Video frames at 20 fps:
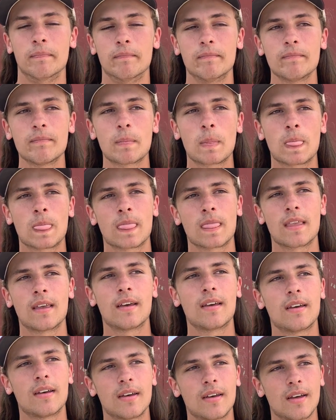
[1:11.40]

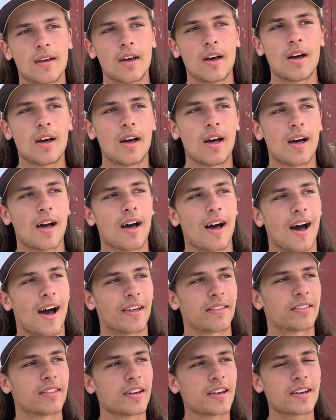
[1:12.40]
-hmm. I
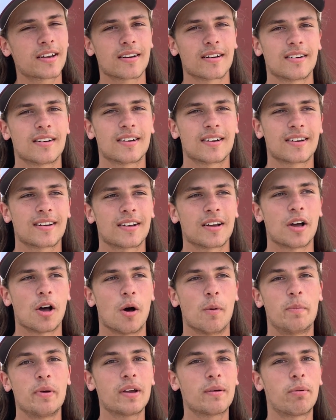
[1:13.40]
think a
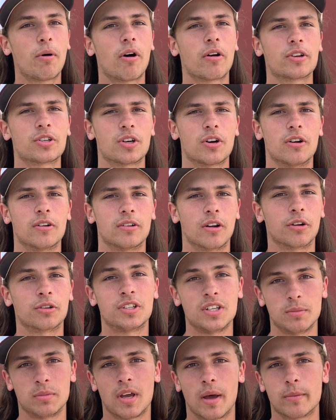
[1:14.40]
big part is our, our
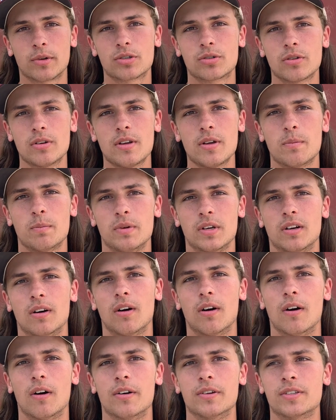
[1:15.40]
team chemistry
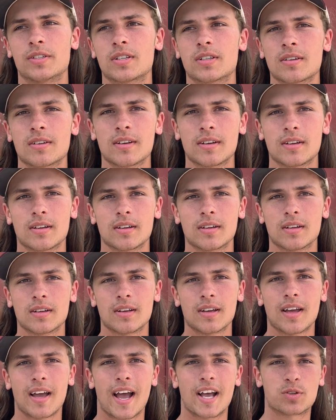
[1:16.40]
because
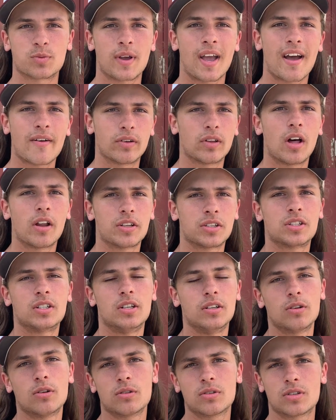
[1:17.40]
as we have a lot of
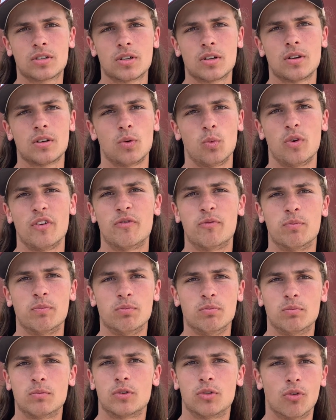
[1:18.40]
seniors, we've
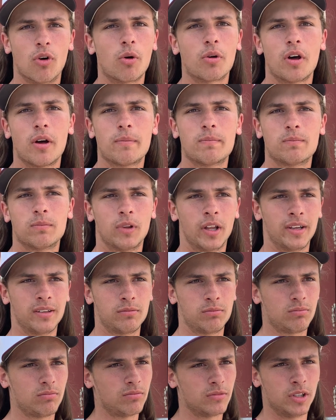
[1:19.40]
grown up, like,
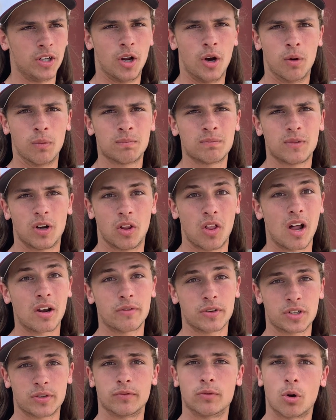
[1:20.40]
you know, a lot of
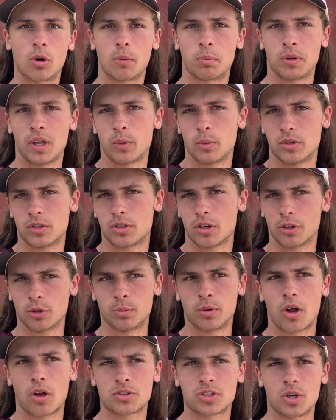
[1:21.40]
us have grown up playing with each other,
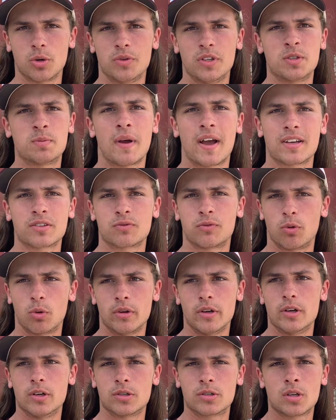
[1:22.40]
but also these past four
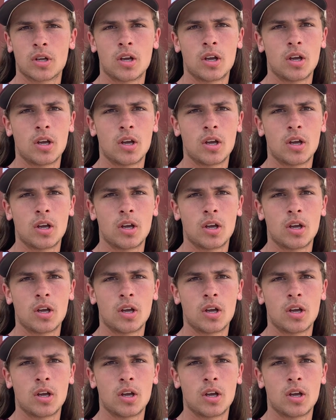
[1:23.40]
years,